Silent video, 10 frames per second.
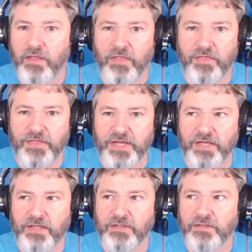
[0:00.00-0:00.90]

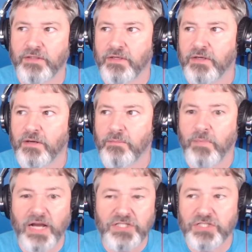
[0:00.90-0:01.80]
then
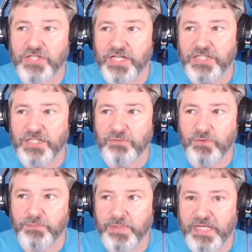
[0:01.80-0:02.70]
my suggestion
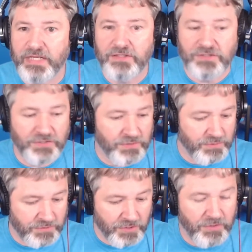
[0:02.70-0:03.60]
would be to
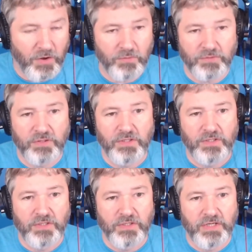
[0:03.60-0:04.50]
turn on
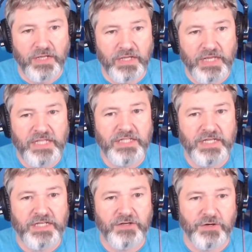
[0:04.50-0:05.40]

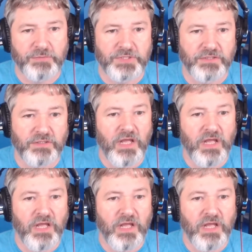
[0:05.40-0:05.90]
end-to-end encryption.